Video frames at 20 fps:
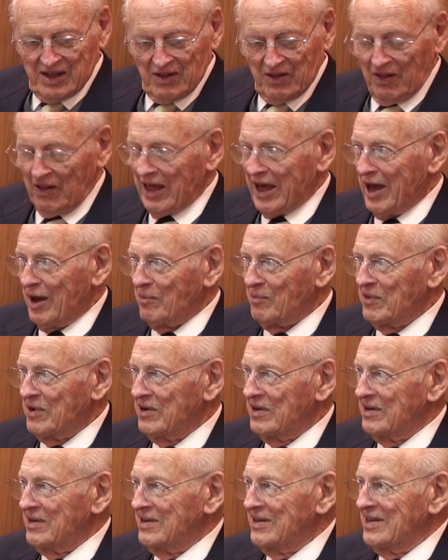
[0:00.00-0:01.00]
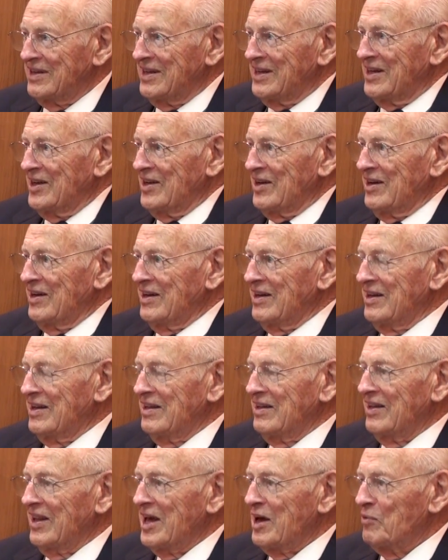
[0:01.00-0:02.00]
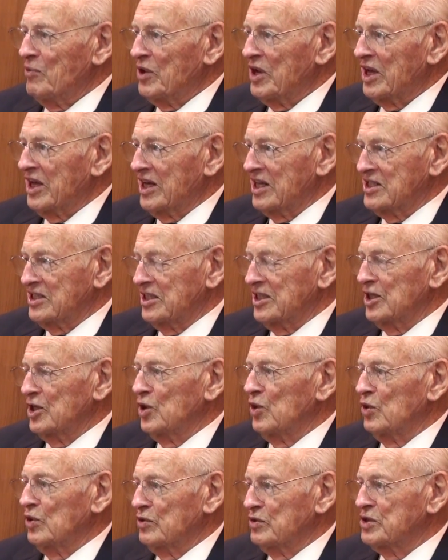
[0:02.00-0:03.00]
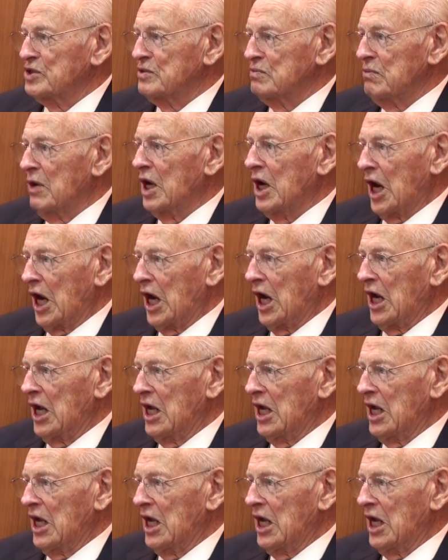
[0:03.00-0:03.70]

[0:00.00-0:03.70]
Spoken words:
lamb. Lamb, when it gets a little older, is mutton.